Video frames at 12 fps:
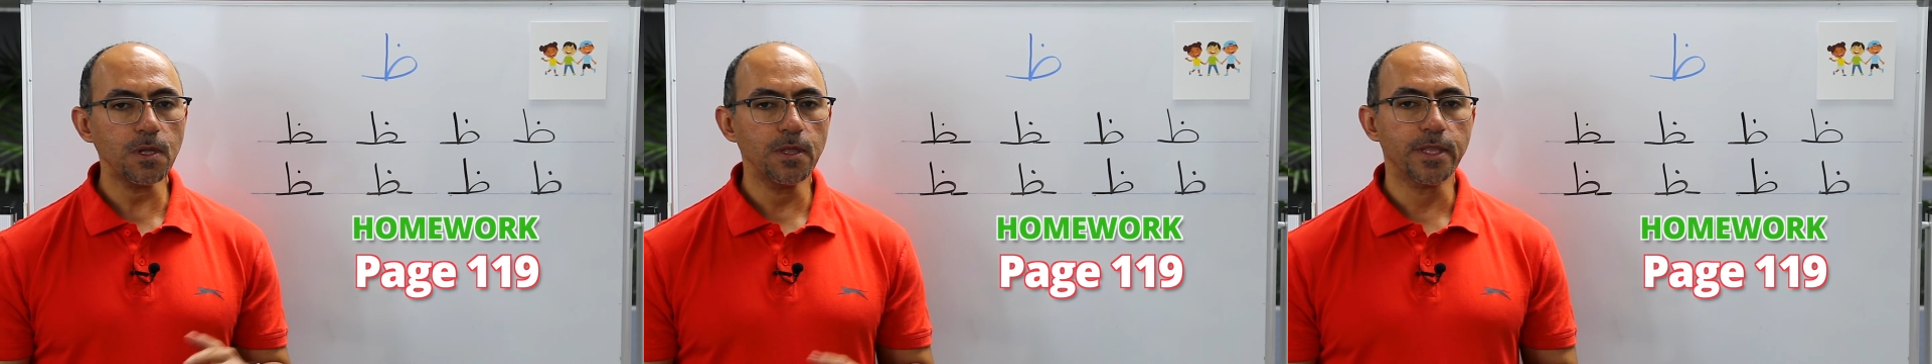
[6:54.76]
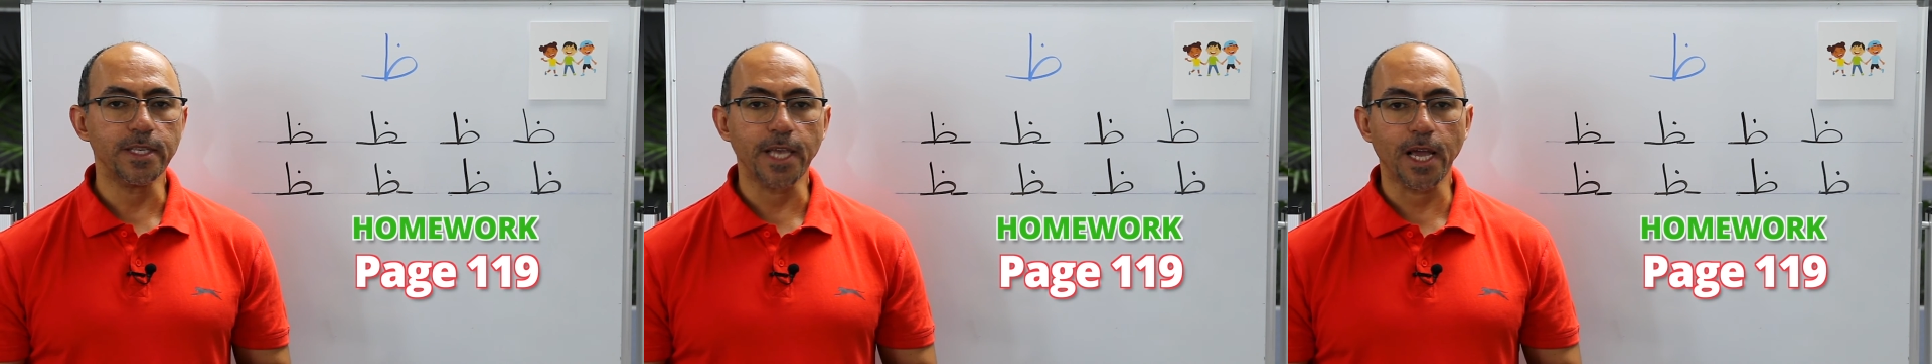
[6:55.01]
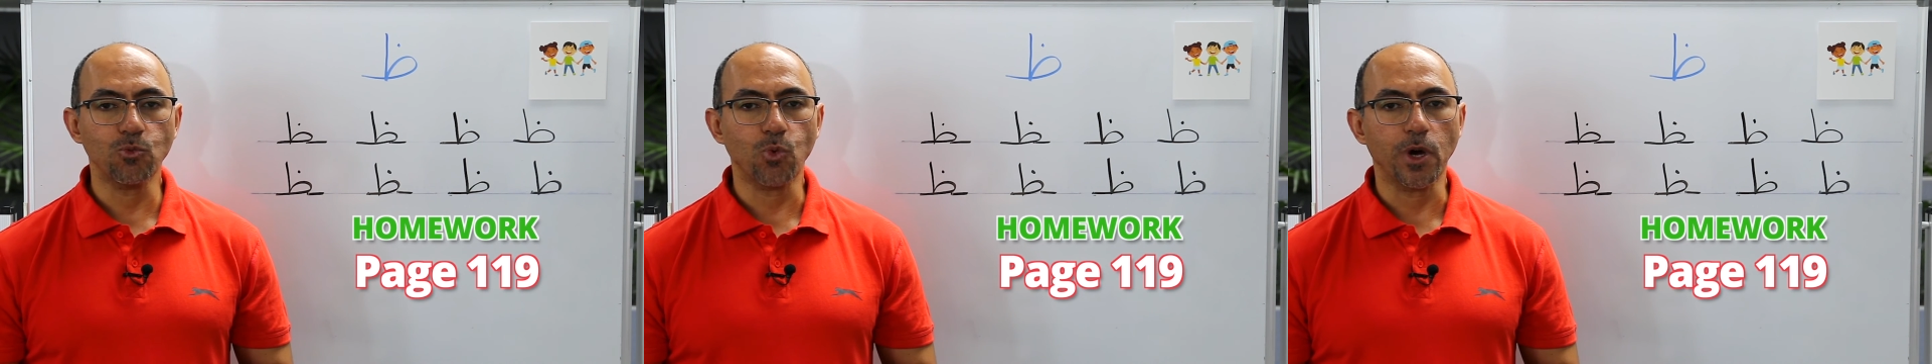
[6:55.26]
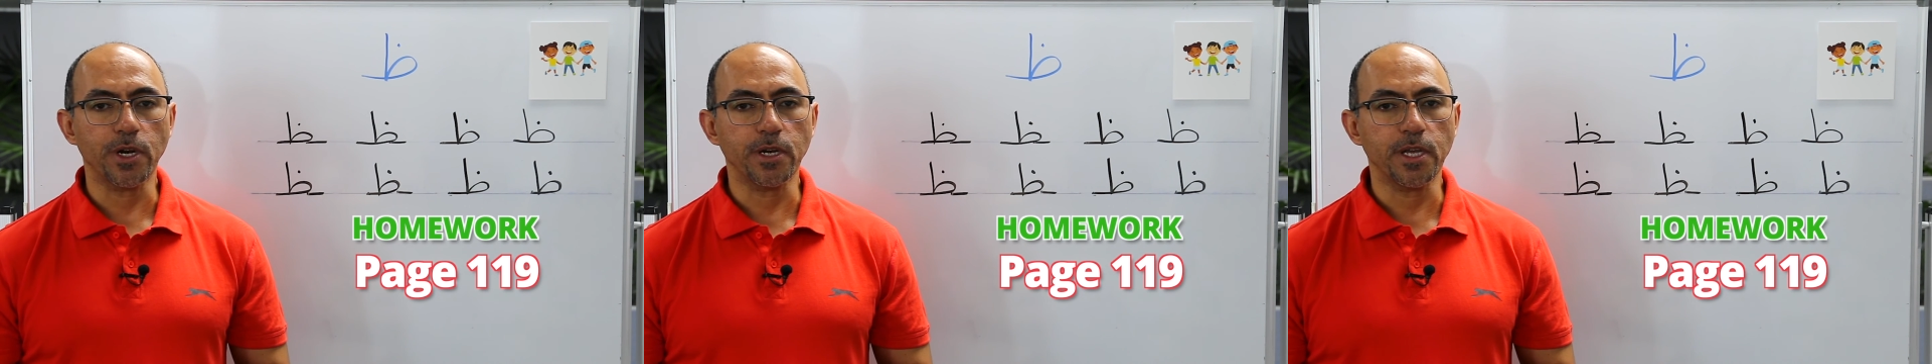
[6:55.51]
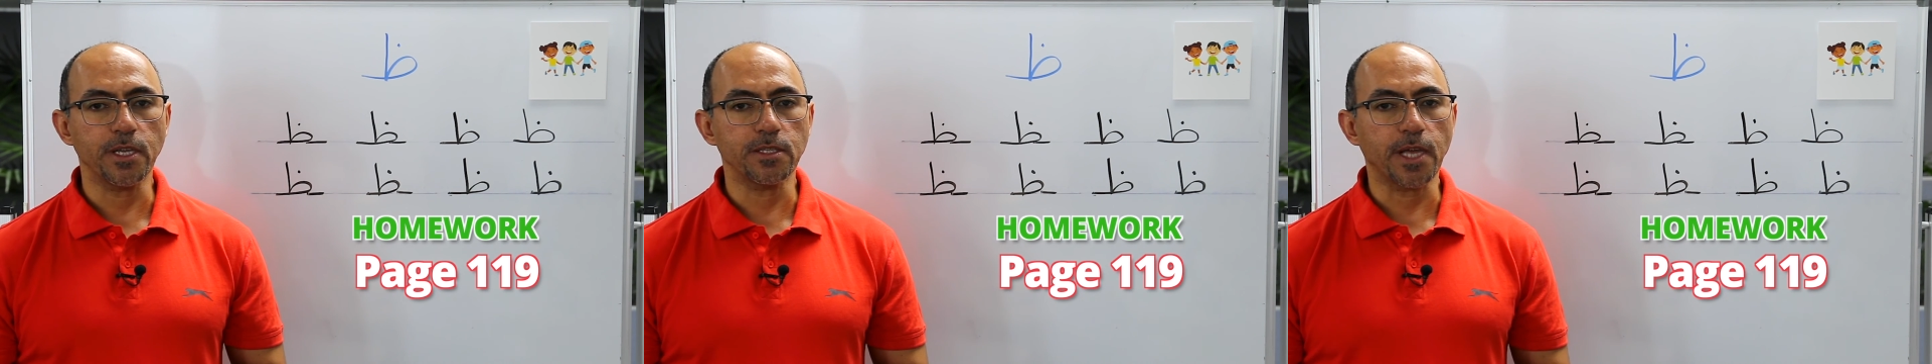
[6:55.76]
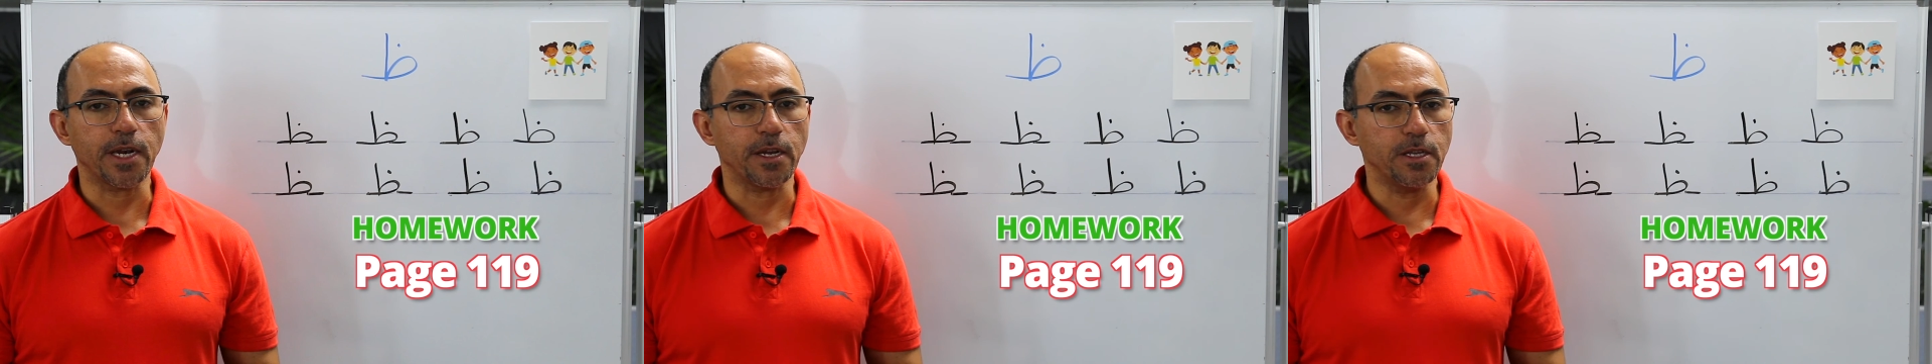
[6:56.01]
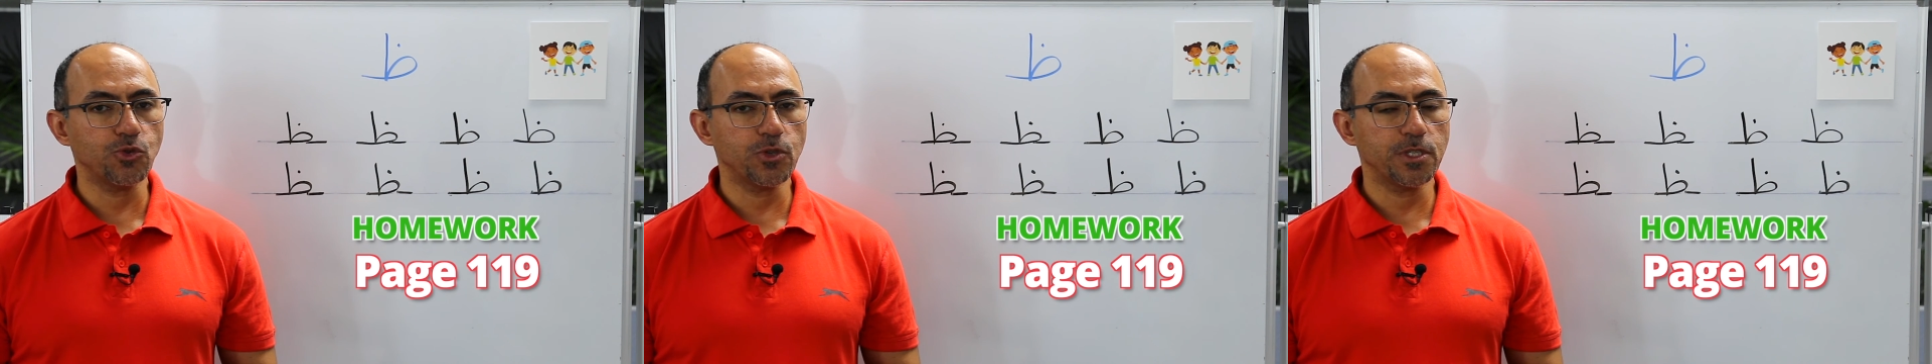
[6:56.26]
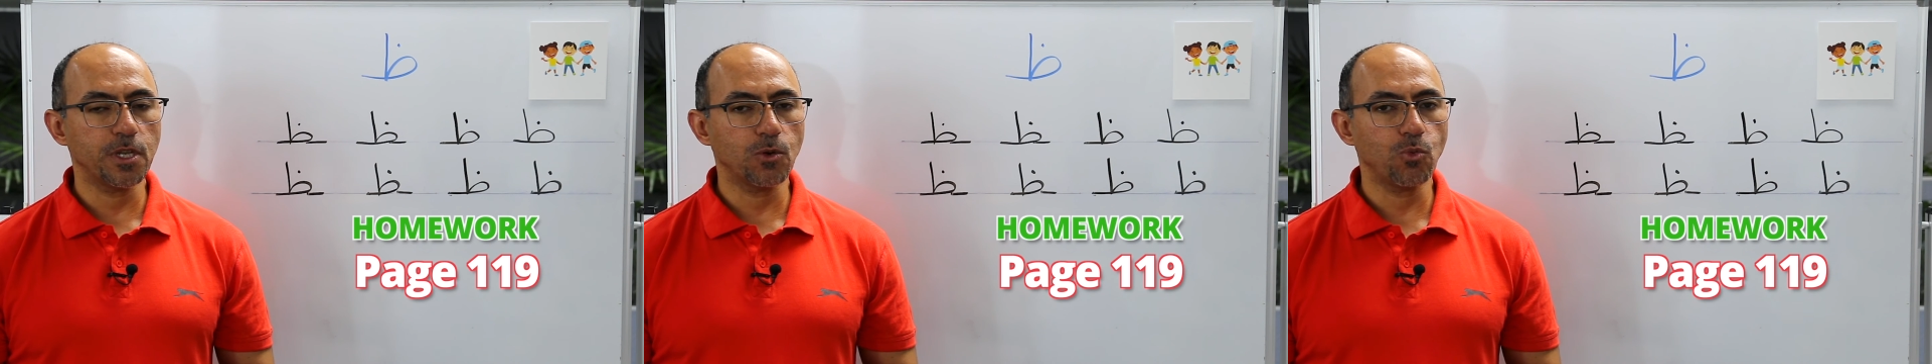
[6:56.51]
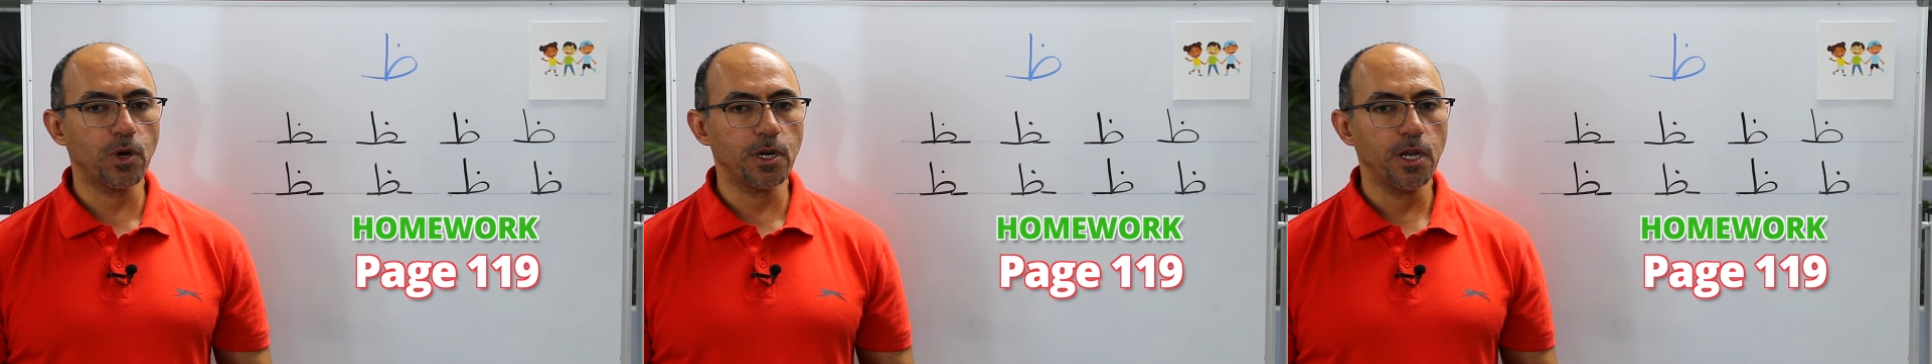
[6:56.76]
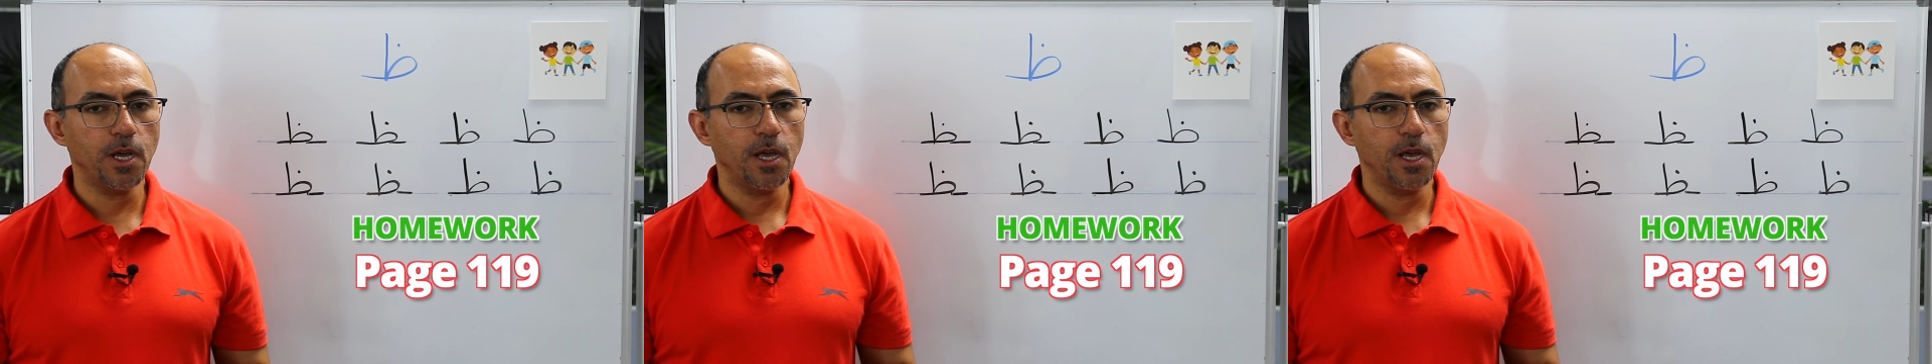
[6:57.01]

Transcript: The second one is an interesting one.